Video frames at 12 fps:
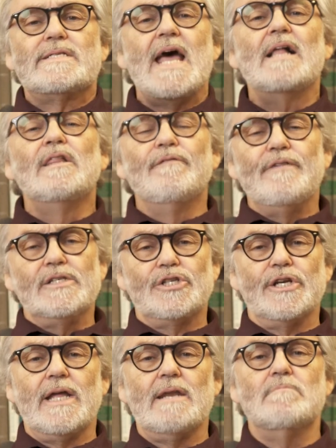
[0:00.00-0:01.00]

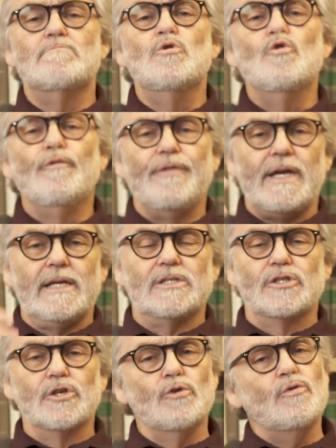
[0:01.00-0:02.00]
television and
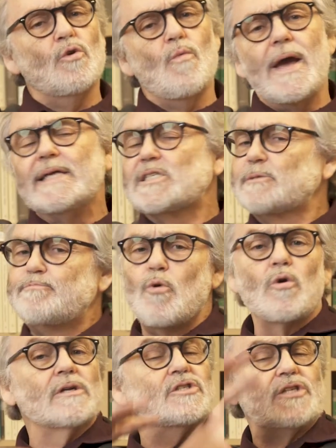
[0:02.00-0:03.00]
movies, through the way
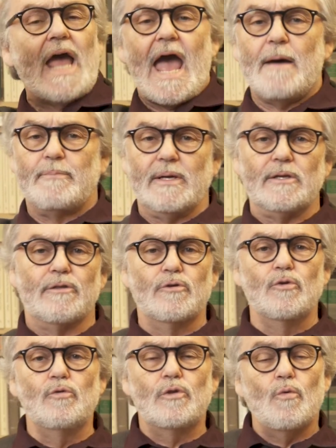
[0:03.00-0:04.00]
sports happen,
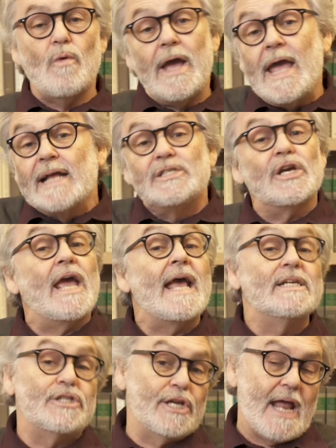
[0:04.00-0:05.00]
through the way
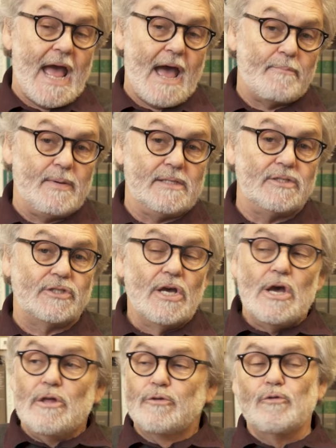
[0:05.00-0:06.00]
education happens,
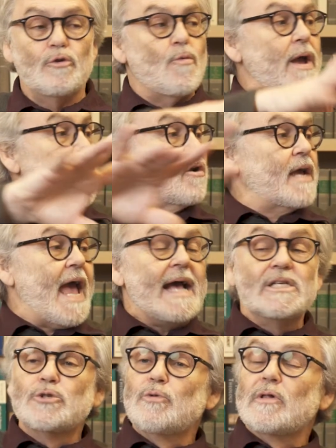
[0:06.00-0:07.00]
through the way our
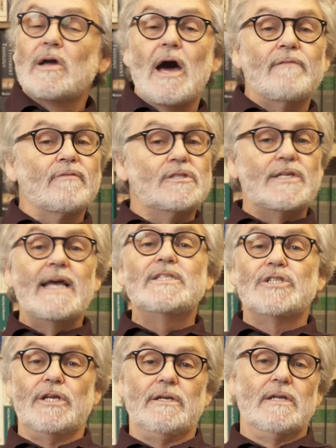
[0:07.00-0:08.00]
casual
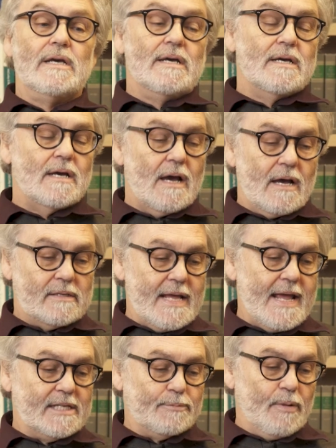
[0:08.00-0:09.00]
conversation
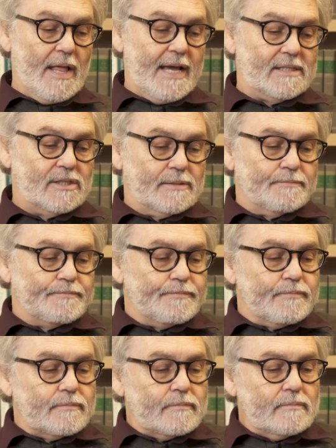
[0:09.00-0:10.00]
takes place.
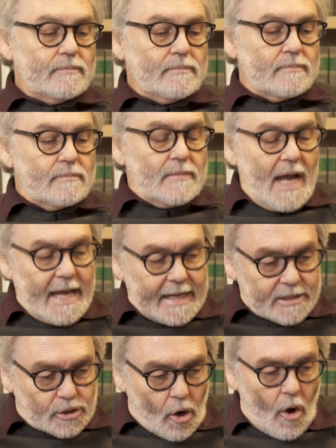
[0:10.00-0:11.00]

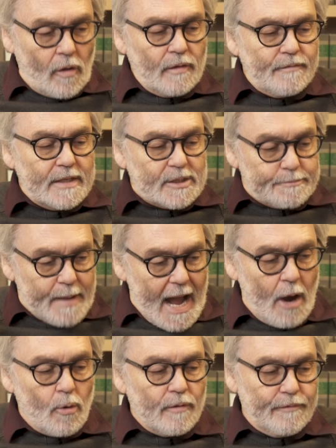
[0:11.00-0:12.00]
Against all of this
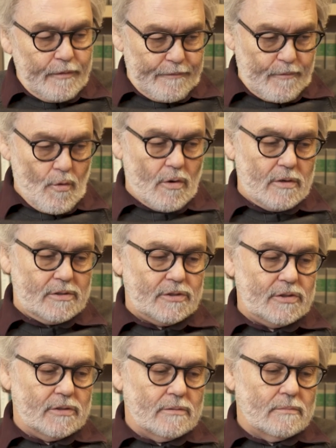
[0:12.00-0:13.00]
powerful
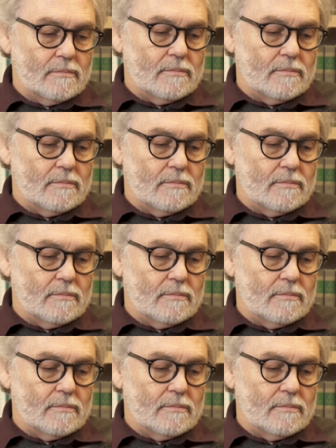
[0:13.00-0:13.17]
force,